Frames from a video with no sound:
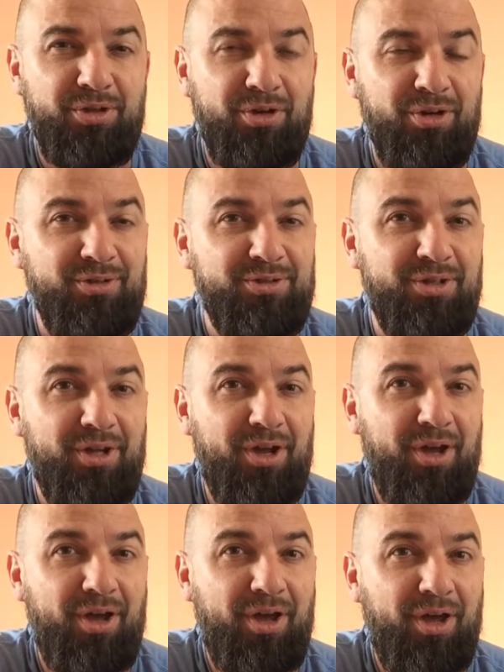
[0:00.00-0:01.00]
girls?
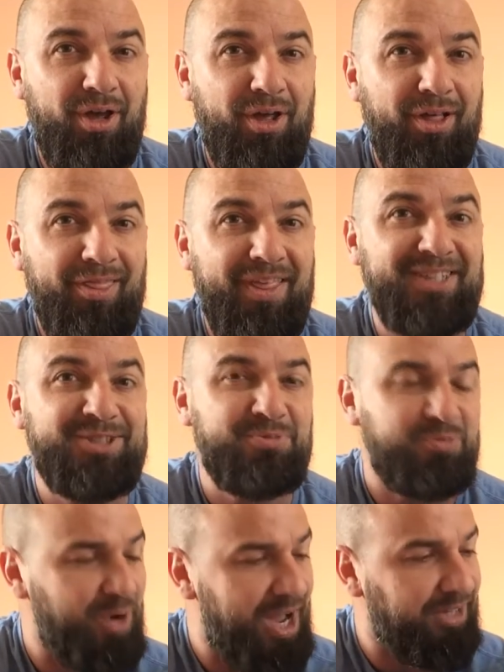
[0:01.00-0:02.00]
That's
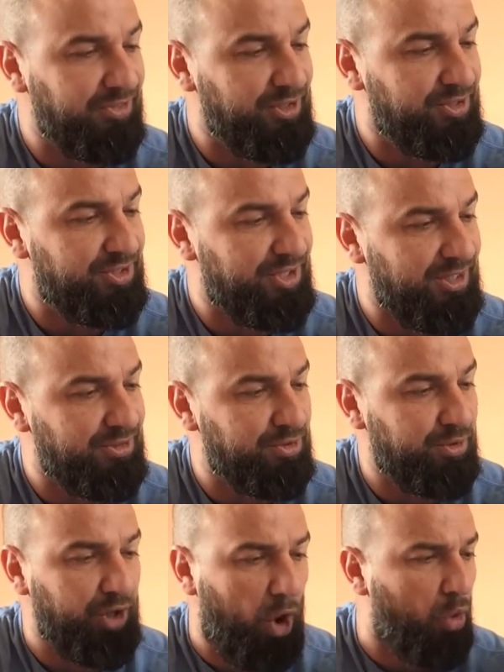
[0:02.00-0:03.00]
right, the sunscreen.